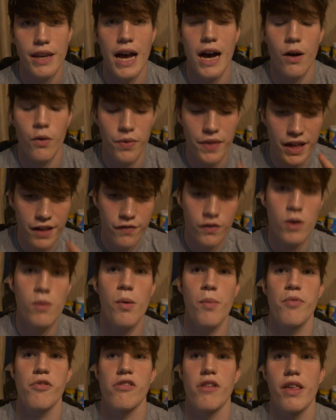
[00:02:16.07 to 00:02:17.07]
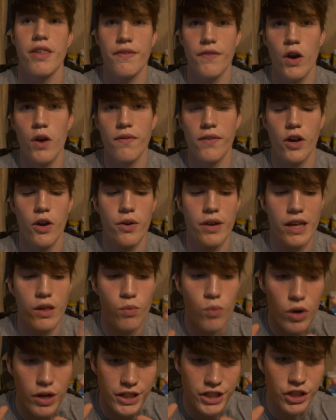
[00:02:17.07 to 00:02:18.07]
Now this form of progressive overload
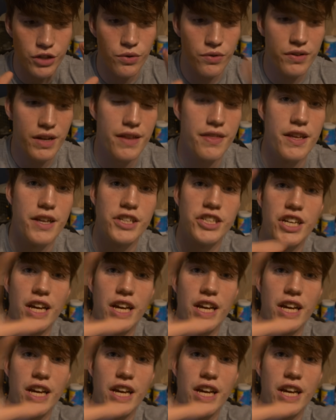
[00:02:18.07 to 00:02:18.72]
is what is used in this